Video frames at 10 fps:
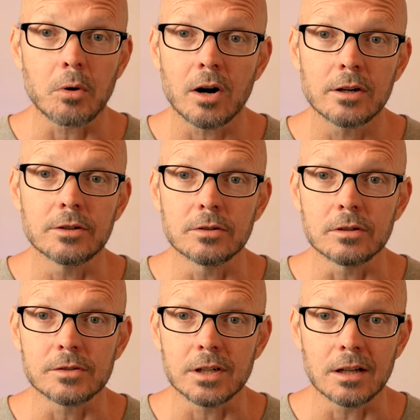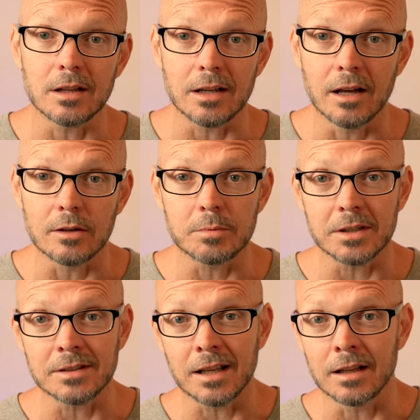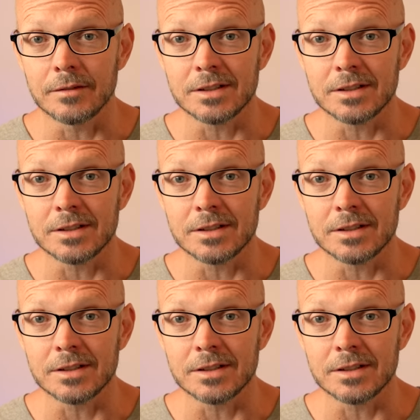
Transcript: party girls than anything else because they love